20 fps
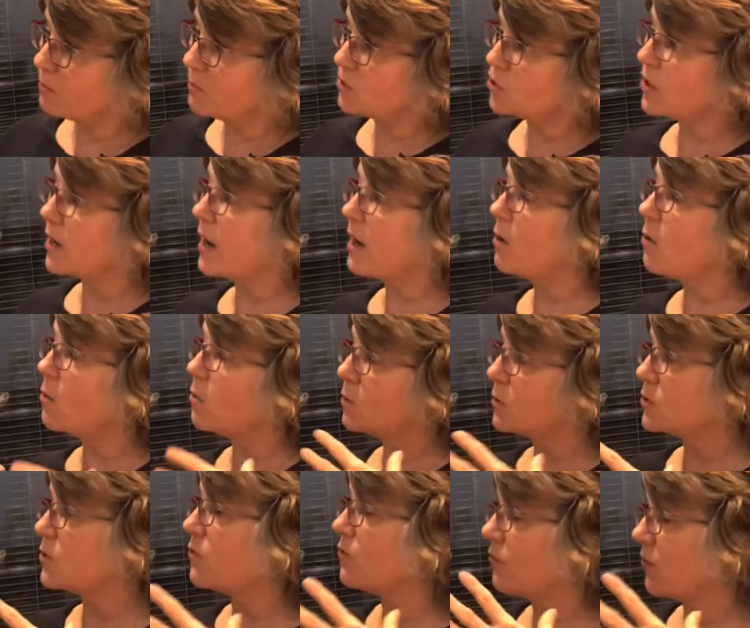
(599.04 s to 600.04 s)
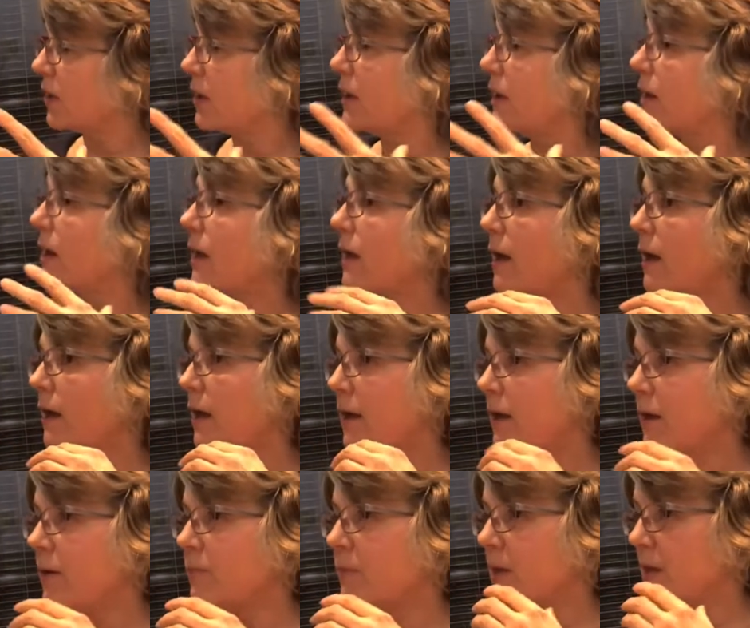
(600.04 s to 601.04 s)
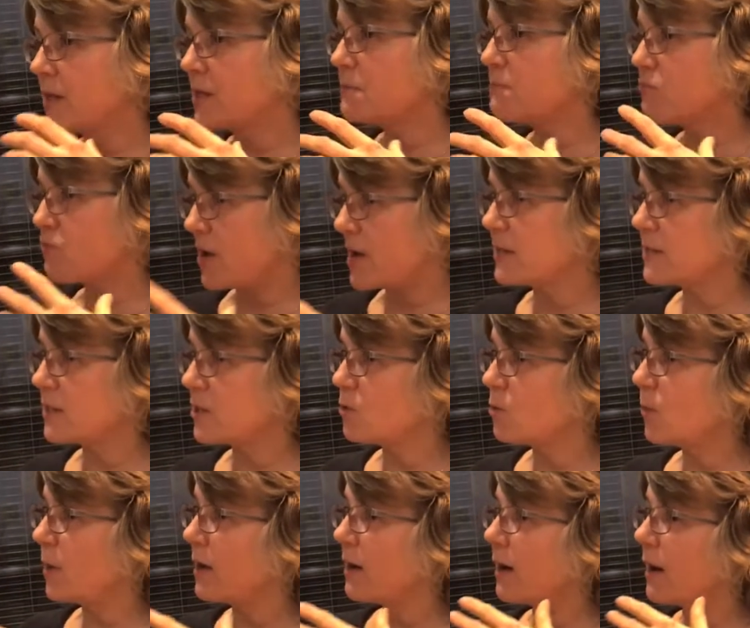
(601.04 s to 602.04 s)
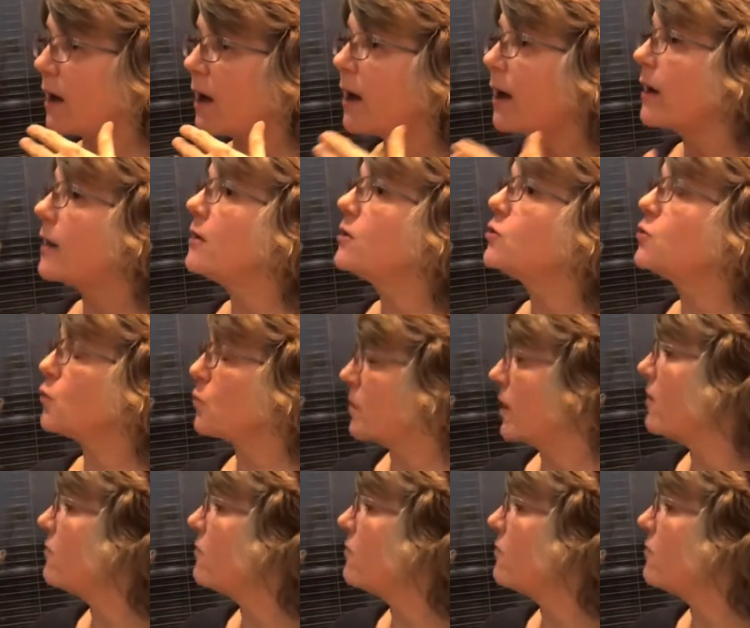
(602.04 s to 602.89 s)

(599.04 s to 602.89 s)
which I also feel um, is present when I do my